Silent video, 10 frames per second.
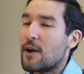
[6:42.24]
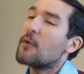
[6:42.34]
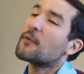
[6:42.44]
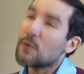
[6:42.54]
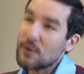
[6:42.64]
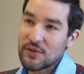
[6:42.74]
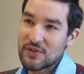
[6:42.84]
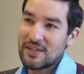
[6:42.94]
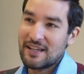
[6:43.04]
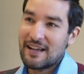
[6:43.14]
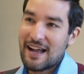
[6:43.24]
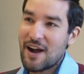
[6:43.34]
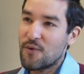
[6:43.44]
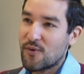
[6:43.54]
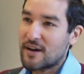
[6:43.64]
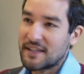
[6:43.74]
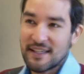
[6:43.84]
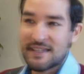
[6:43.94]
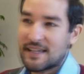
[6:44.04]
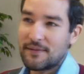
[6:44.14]
Of course, a war in
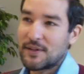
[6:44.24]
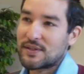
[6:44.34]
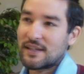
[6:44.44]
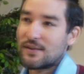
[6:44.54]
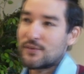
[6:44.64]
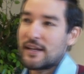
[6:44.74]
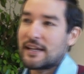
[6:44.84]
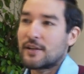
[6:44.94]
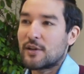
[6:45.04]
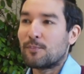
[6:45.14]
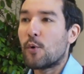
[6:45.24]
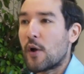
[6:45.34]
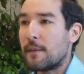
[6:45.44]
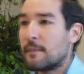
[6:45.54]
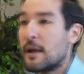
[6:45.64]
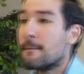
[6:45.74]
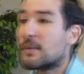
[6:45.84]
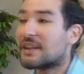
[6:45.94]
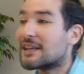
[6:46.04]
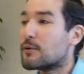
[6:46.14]
itself doesn't create a great poem,
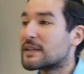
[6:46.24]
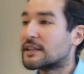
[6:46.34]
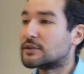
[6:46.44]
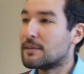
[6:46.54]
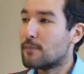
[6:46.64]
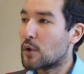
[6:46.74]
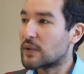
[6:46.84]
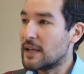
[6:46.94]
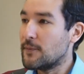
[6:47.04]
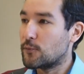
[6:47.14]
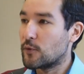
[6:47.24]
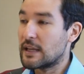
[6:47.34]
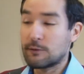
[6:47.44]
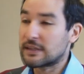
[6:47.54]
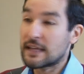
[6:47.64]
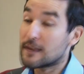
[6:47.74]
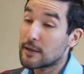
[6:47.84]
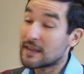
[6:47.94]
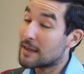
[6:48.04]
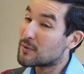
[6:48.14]
but that was a remote influence,
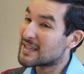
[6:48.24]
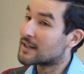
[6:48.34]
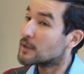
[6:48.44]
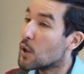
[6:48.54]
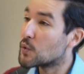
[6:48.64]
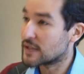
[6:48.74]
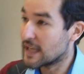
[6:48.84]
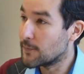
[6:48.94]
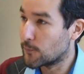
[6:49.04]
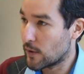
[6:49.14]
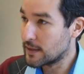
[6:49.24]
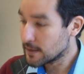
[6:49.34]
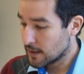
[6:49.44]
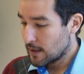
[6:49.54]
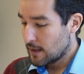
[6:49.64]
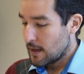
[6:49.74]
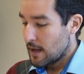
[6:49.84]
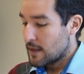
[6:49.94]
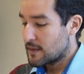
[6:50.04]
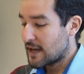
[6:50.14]
that was a close influence
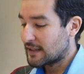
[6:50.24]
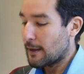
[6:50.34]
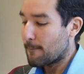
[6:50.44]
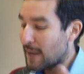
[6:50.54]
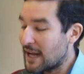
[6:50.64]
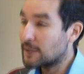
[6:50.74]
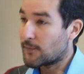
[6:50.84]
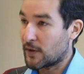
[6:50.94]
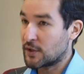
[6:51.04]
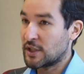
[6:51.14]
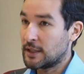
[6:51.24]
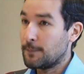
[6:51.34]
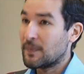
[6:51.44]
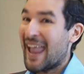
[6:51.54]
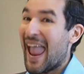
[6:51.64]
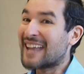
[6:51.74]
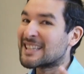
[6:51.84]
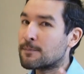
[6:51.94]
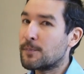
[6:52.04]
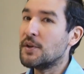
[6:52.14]
that made Virgil
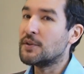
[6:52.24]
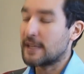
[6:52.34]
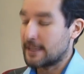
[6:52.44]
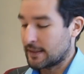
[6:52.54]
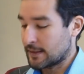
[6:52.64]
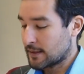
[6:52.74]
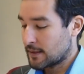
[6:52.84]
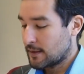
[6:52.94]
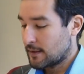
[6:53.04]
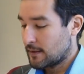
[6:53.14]
experience